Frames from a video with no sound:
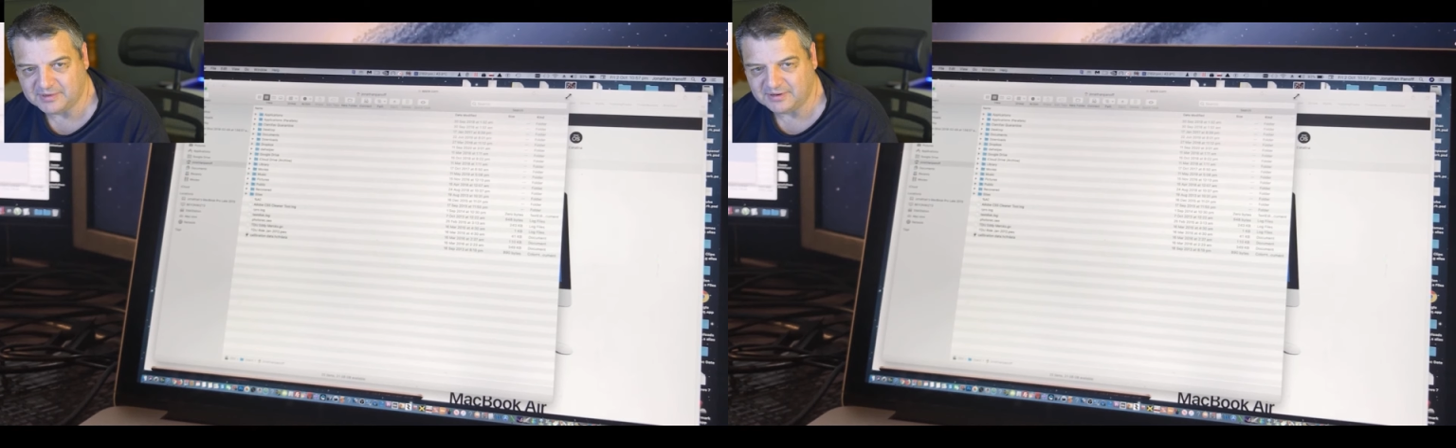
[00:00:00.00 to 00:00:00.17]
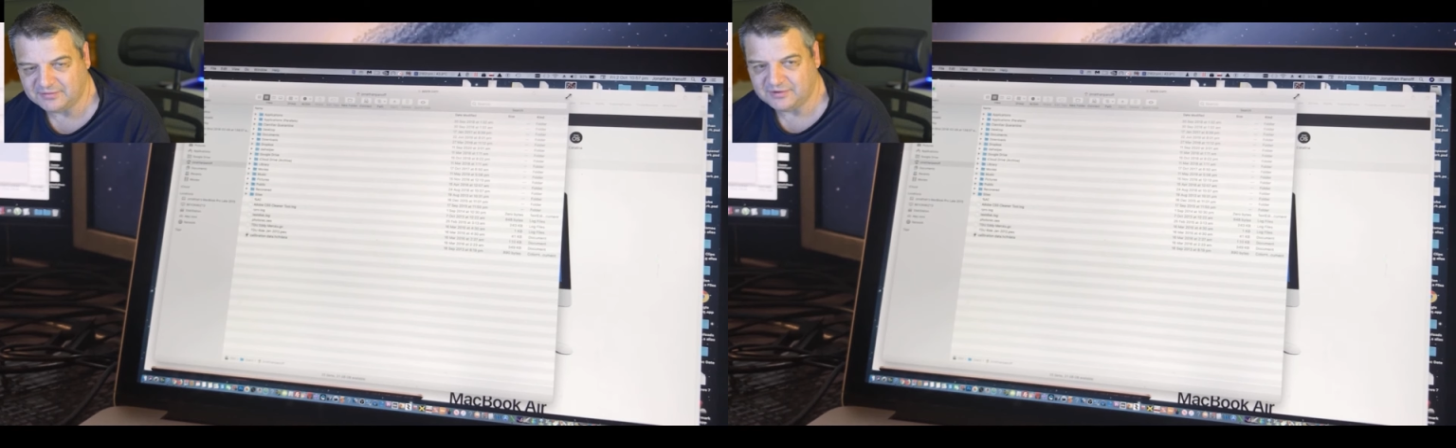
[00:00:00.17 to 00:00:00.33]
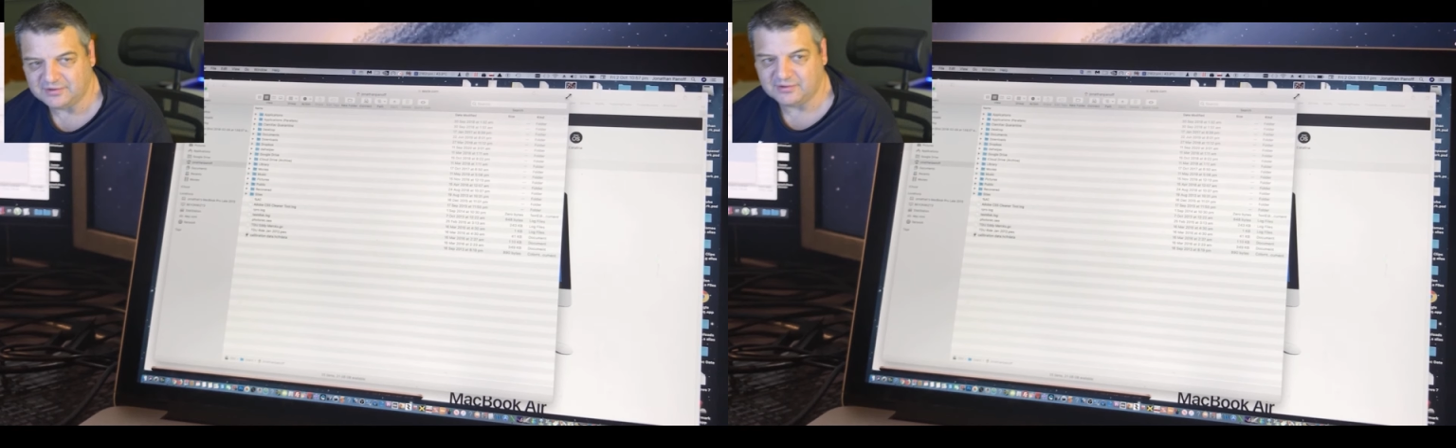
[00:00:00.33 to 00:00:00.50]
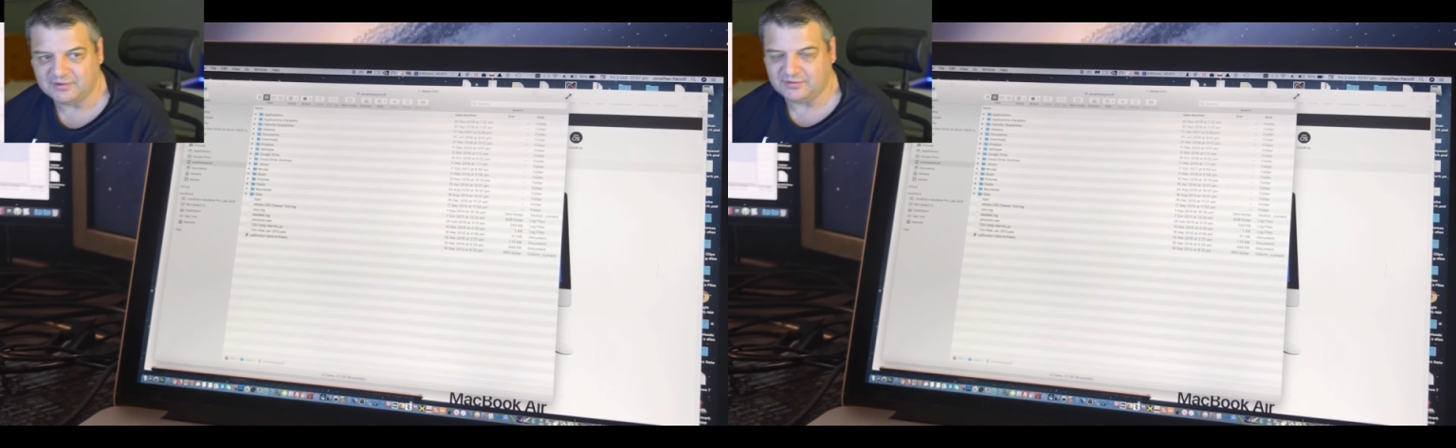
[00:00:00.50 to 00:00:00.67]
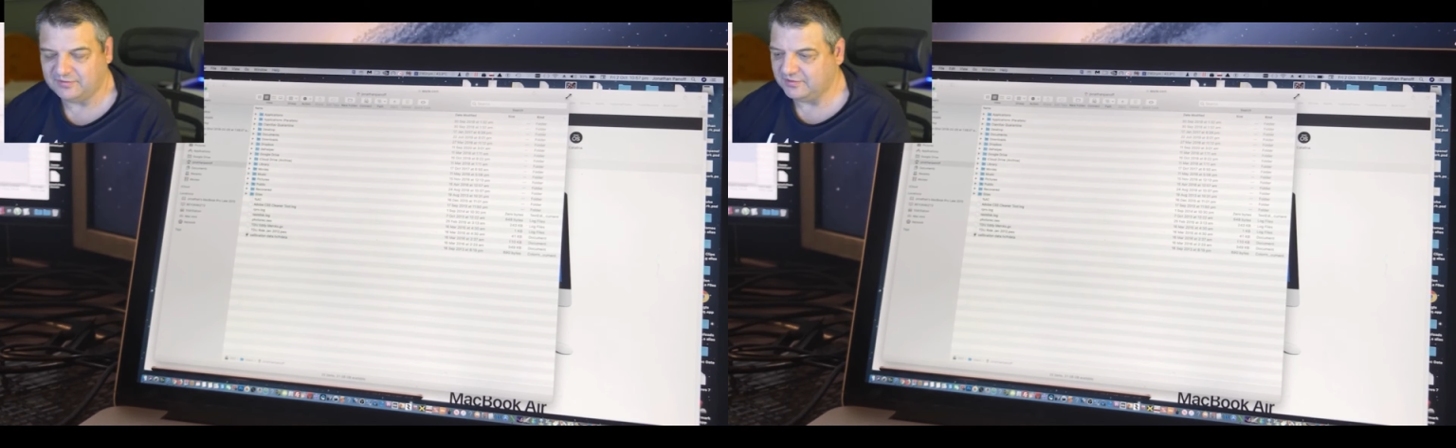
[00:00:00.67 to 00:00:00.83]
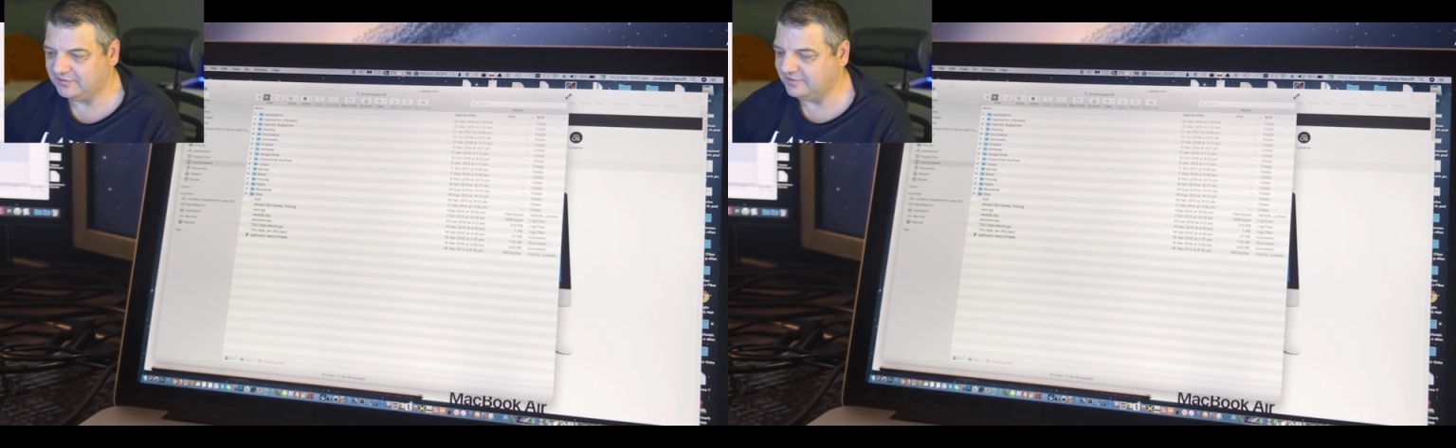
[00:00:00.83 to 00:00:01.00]
but if
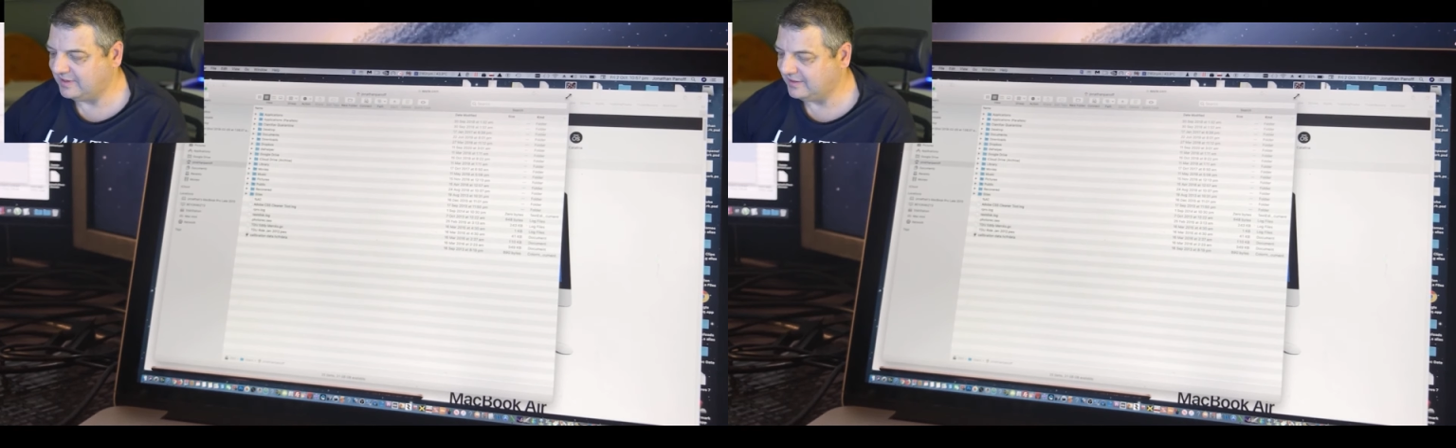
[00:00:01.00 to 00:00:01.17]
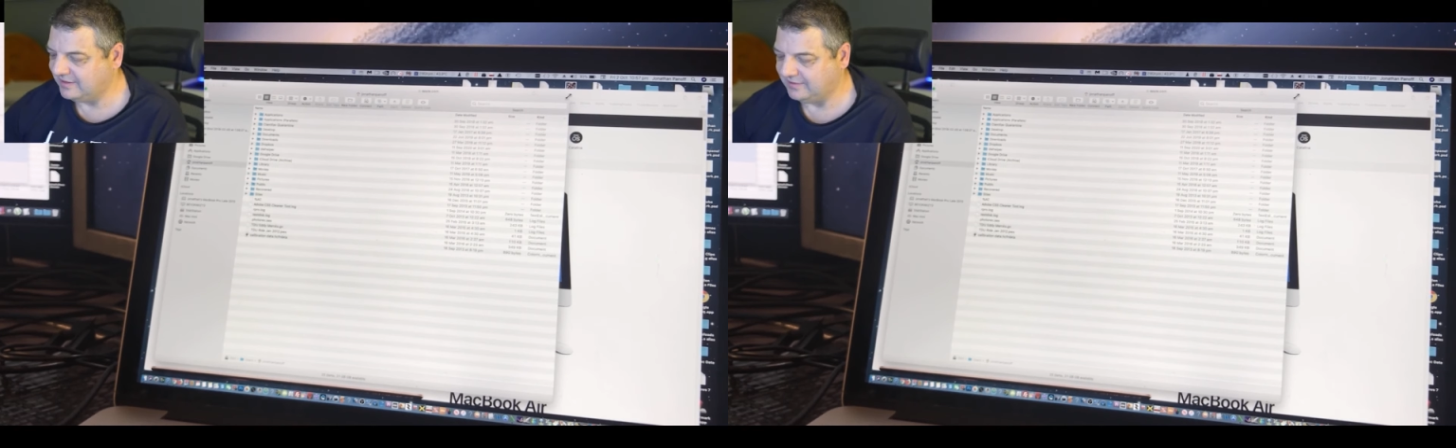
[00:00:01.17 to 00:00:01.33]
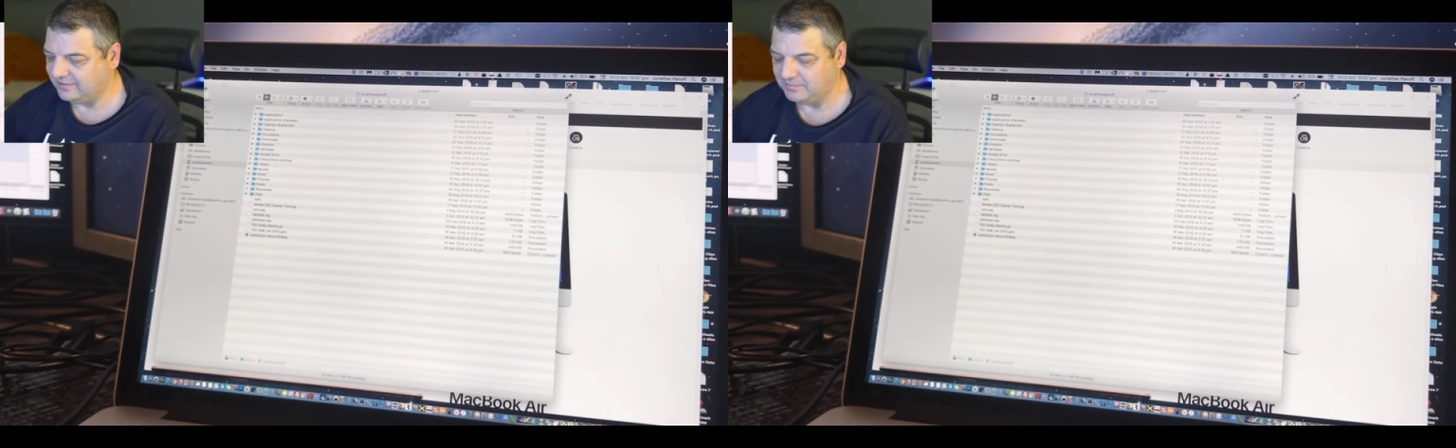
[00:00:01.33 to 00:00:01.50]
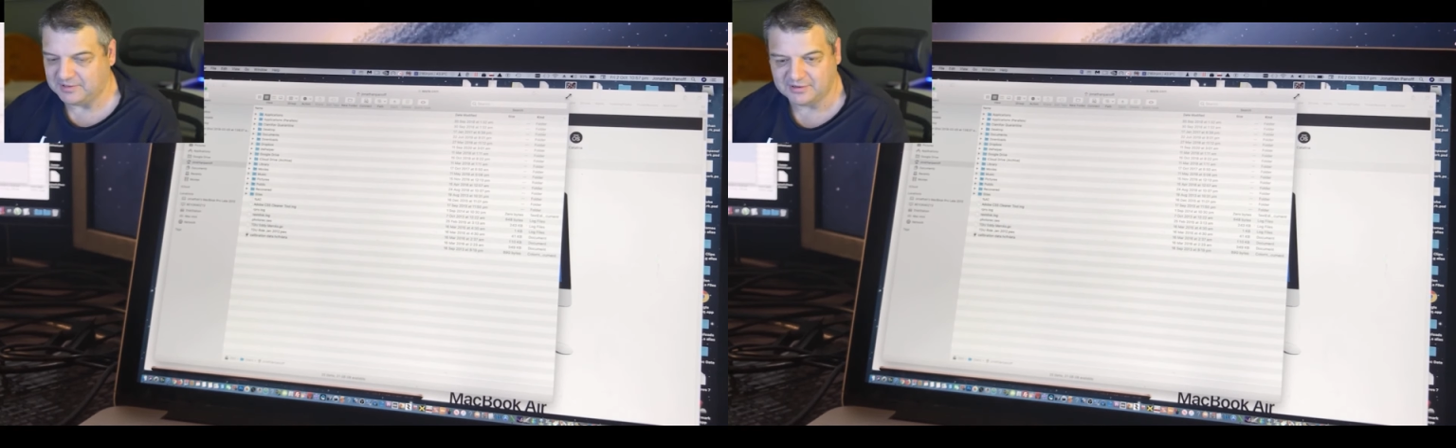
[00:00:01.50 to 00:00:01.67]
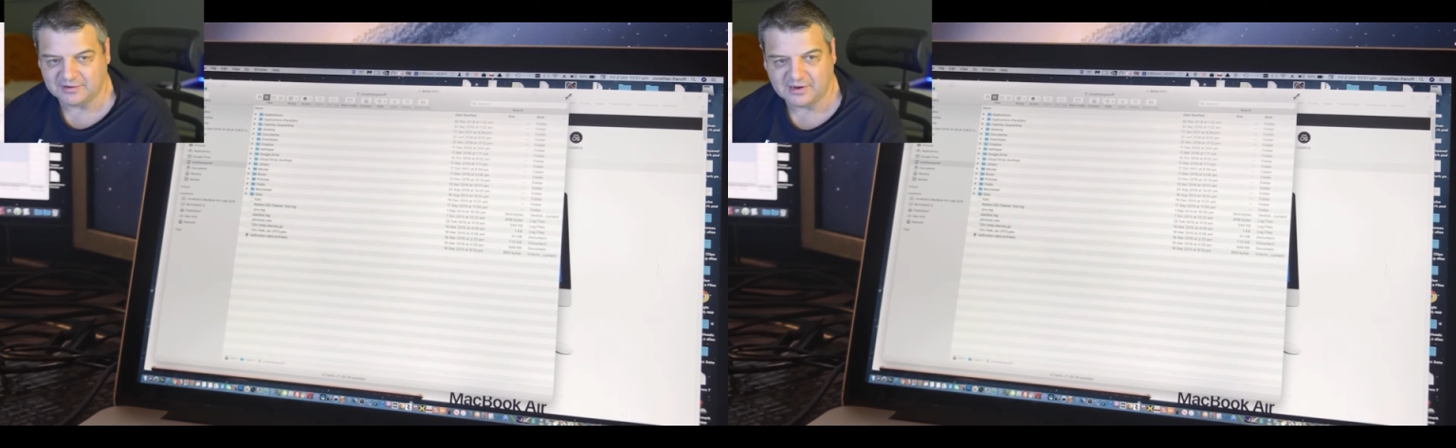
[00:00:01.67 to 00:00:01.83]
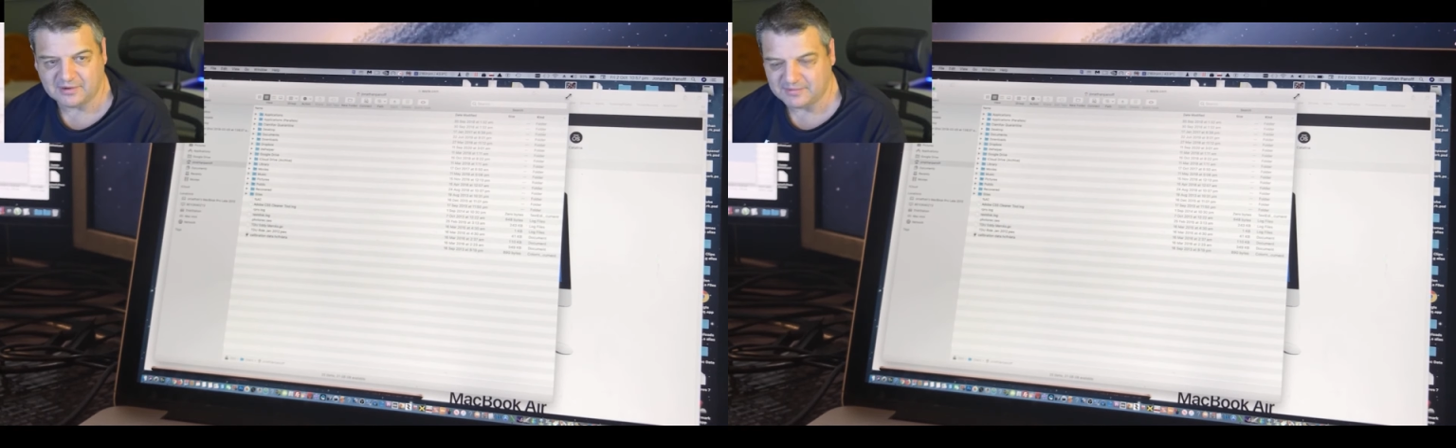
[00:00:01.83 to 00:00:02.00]
you're stuck in the middle
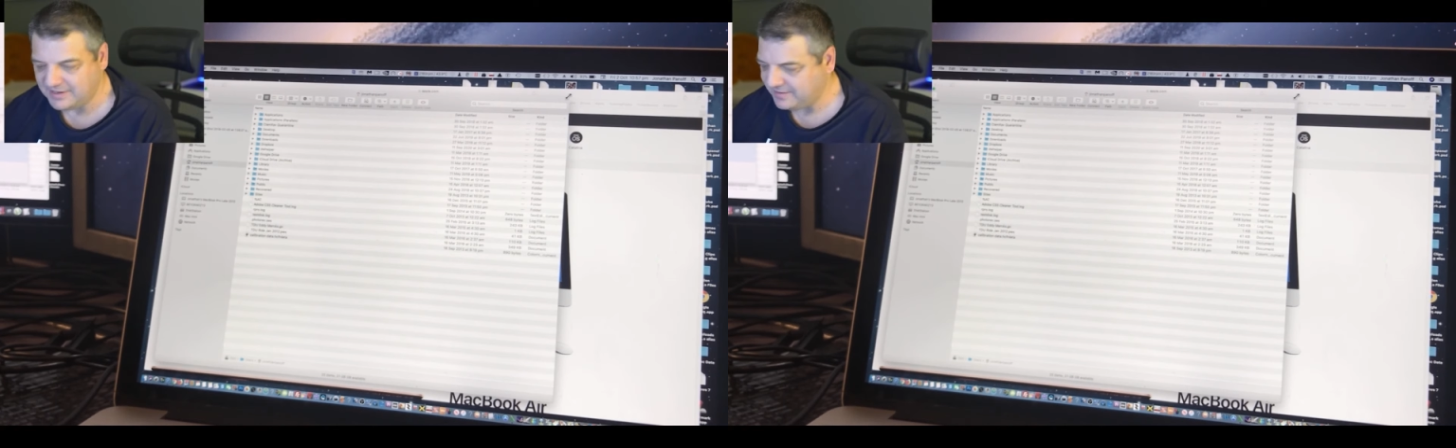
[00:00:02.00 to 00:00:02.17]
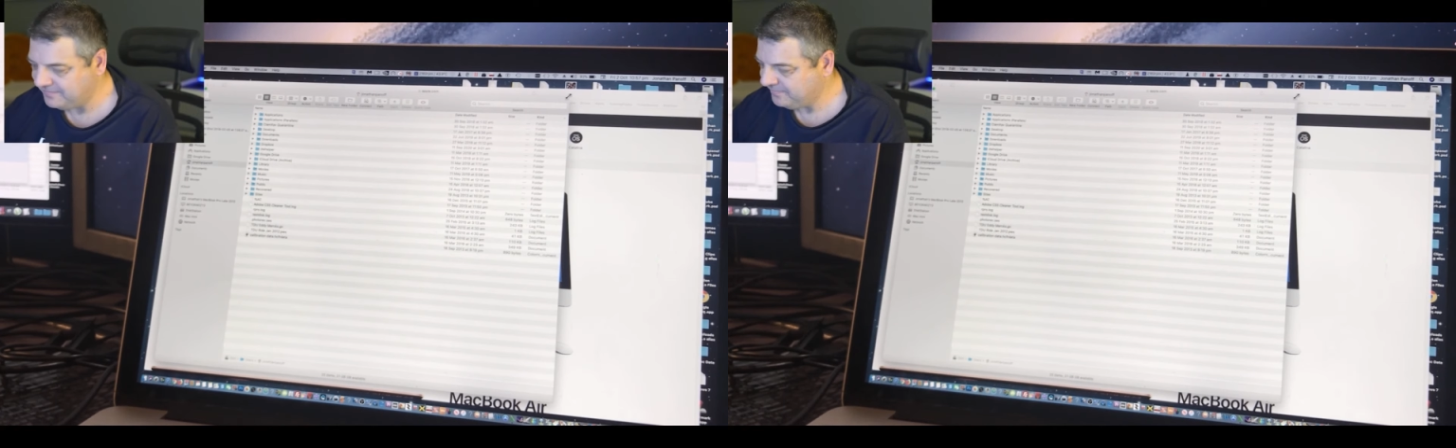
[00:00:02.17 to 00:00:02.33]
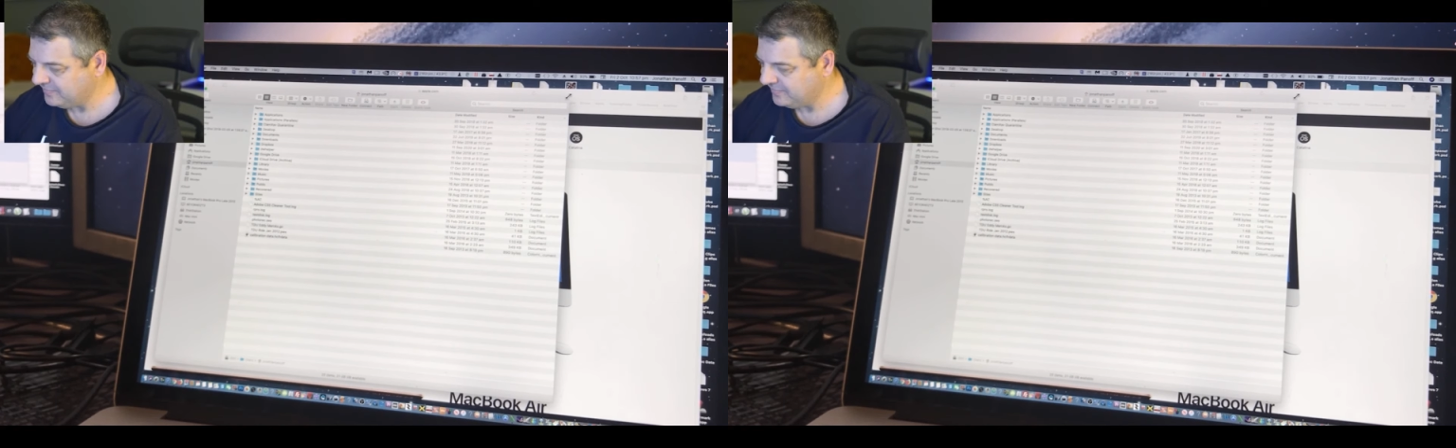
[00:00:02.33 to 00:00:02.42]
of nowhere,